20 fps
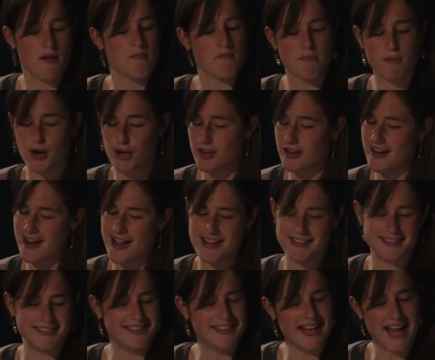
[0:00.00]
Murder
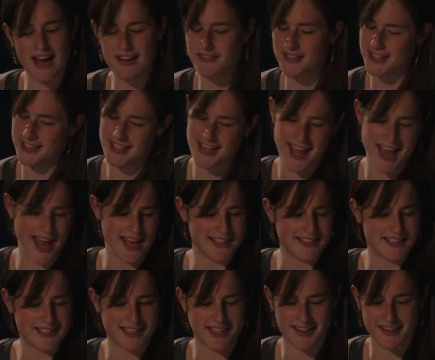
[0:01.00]
is never the
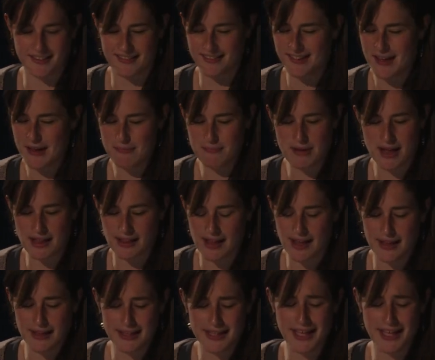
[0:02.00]
answer, Bella.